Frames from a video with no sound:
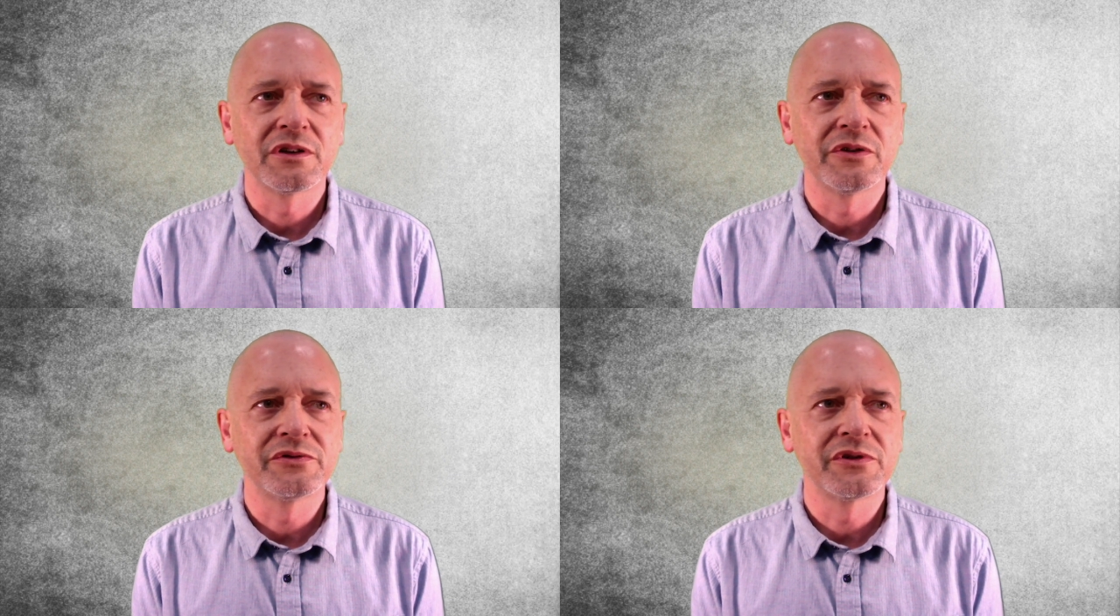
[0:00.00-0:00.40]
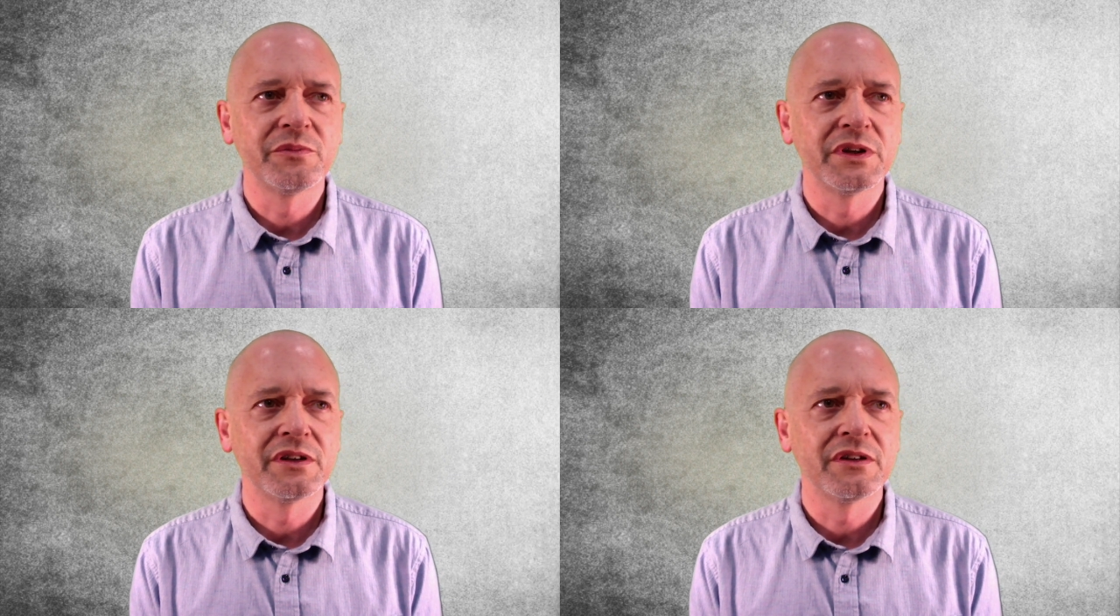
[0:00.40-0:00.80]
close to
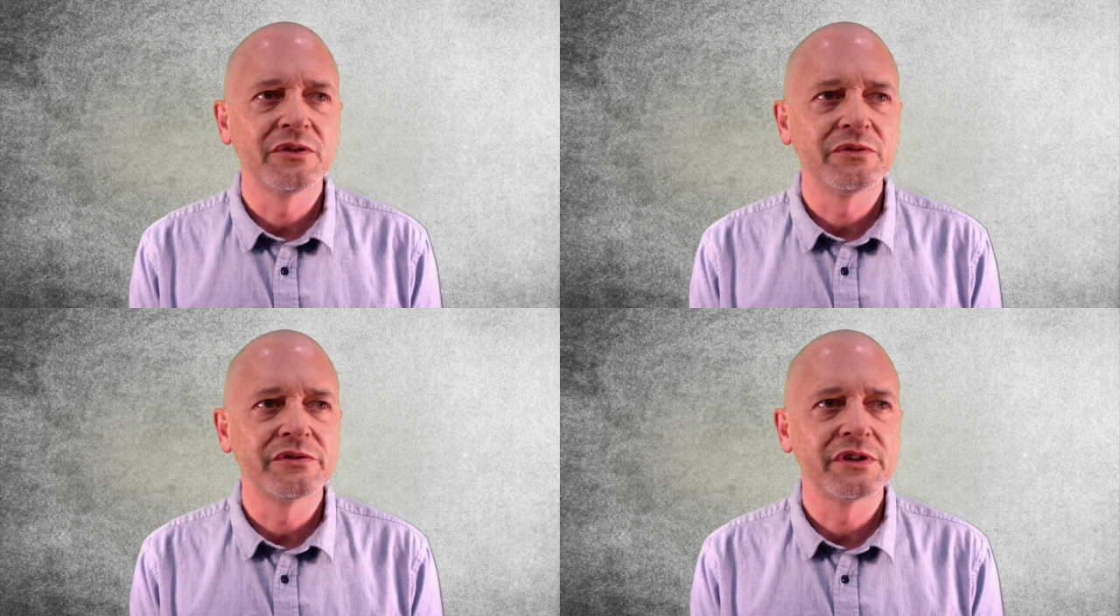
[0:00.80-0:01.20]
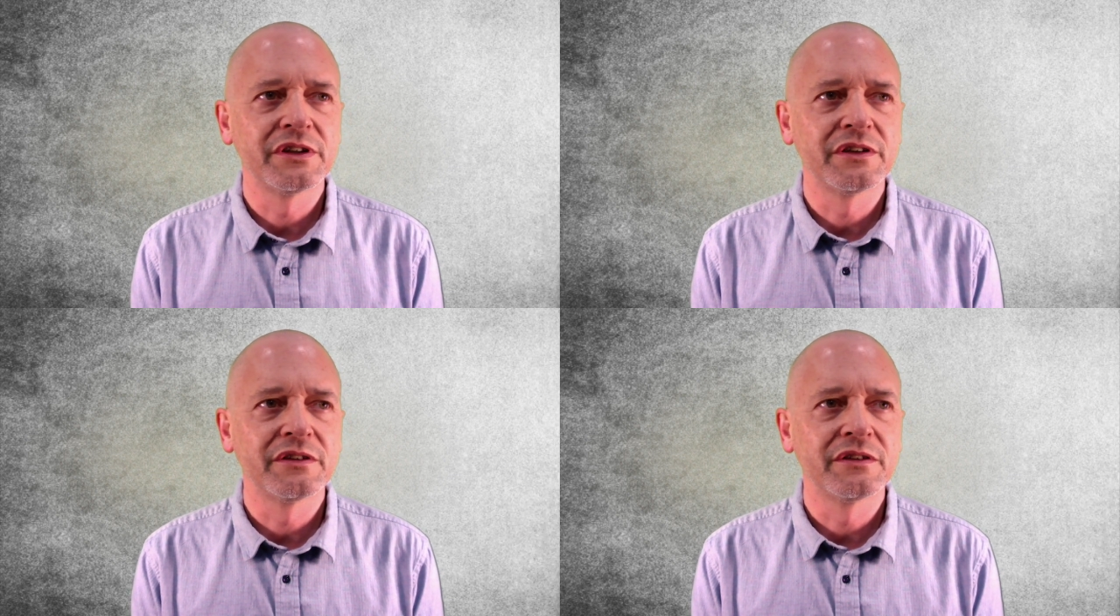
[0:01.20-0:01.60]
me who was
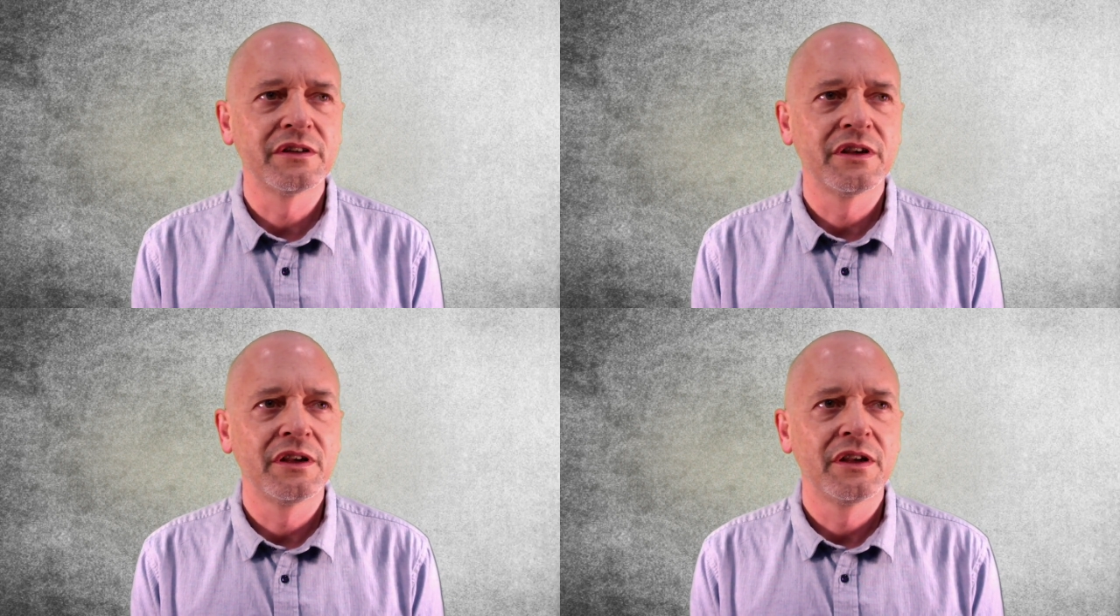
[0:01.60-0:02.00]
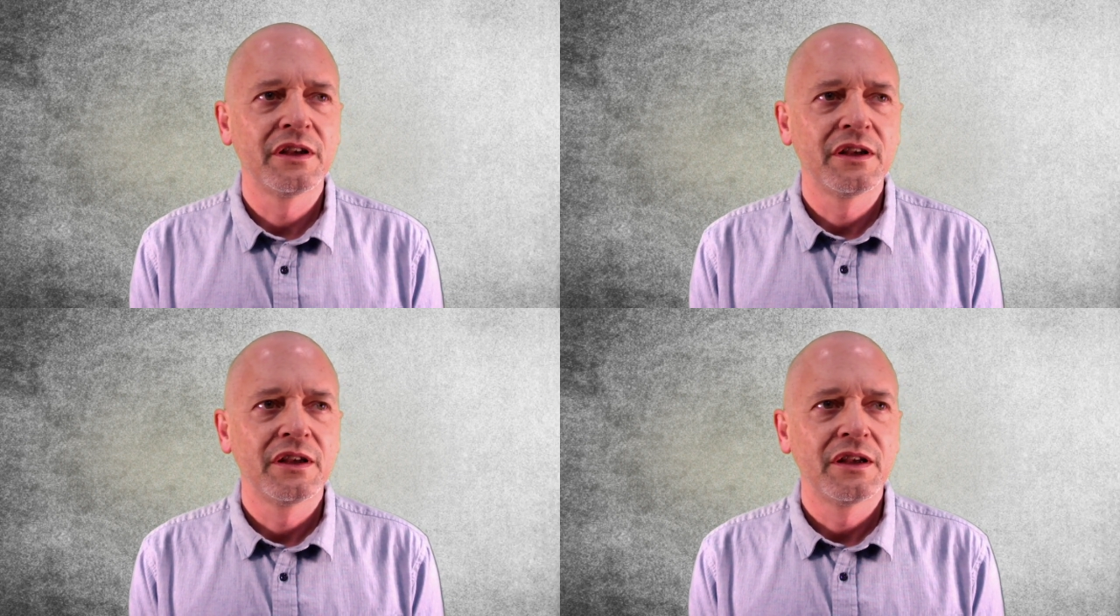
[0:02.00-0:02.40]
in
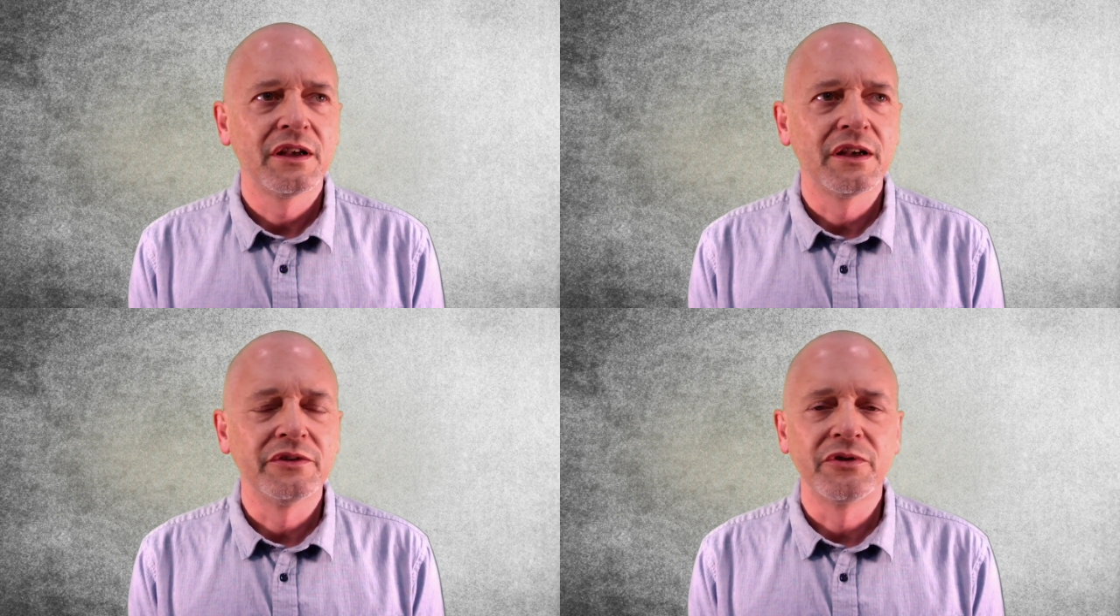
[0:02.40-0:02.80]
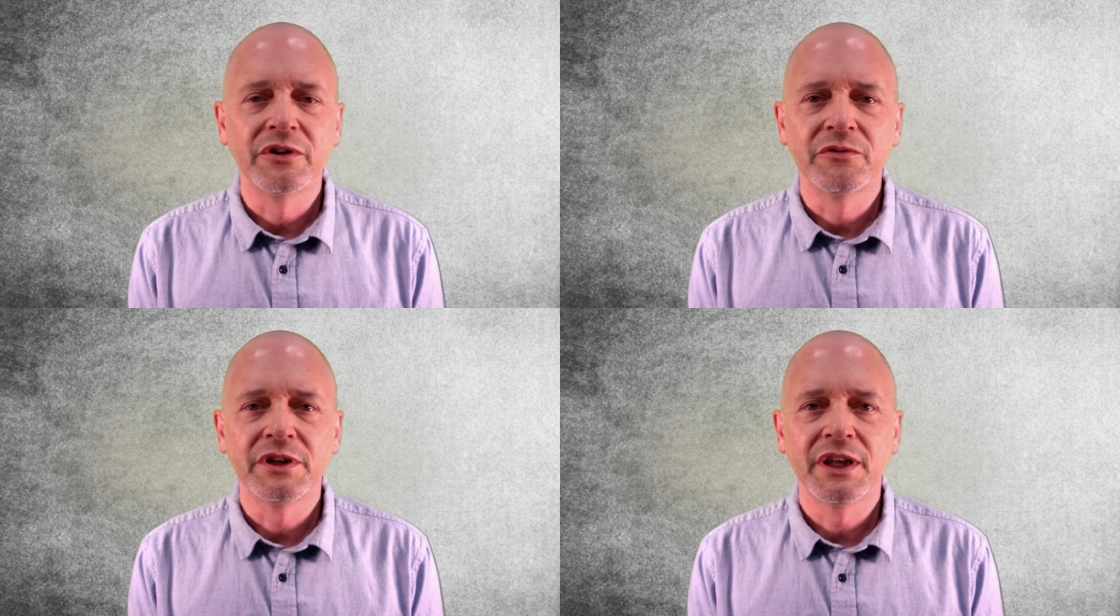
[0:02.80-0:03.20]

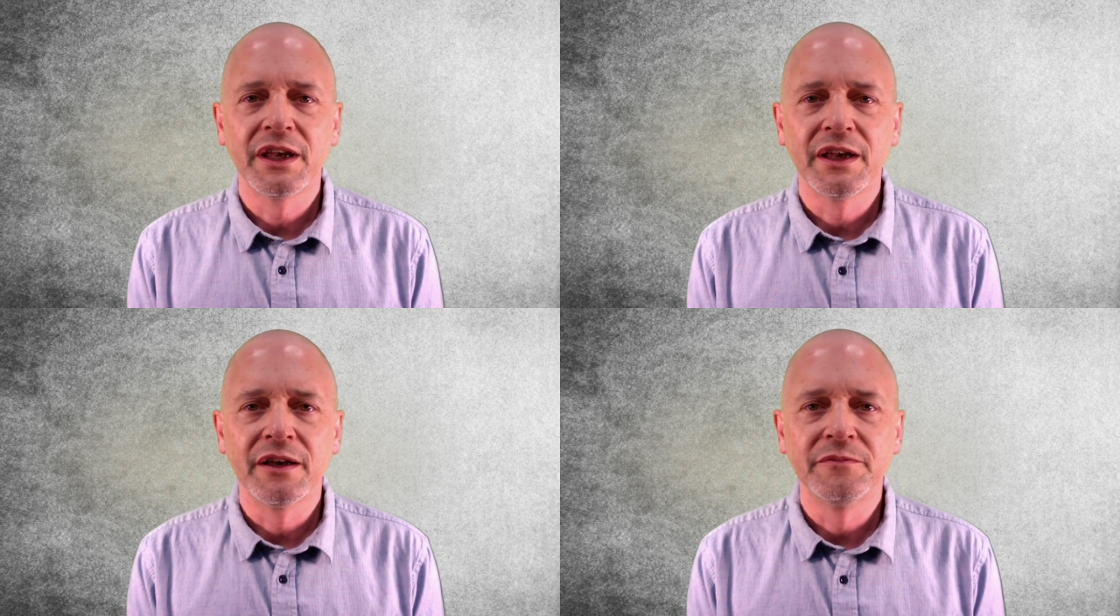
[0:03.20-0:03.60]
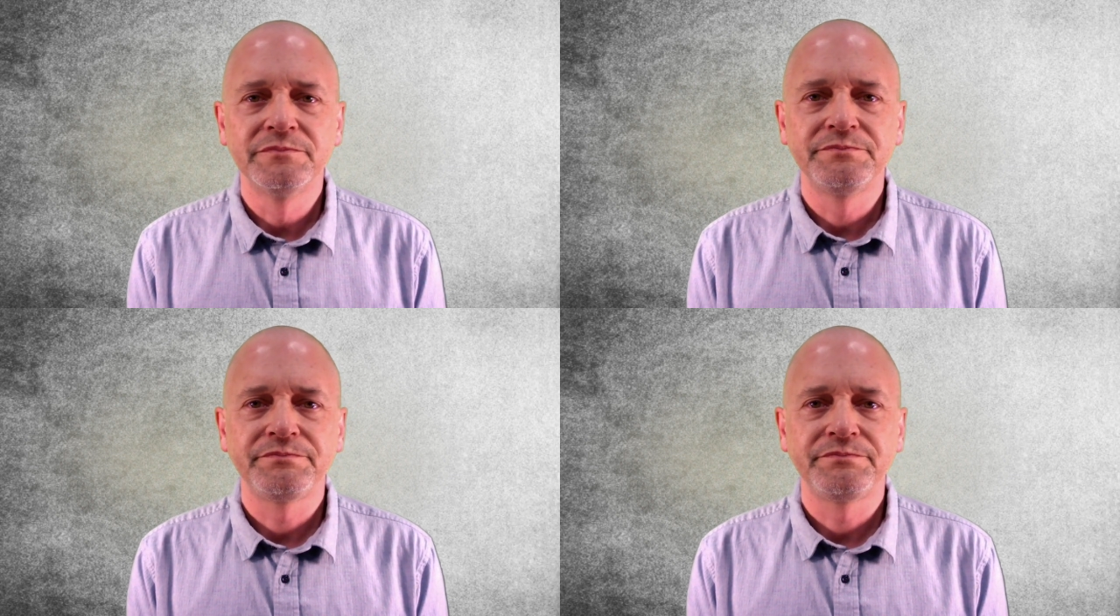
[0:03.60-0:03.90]
drug rehab.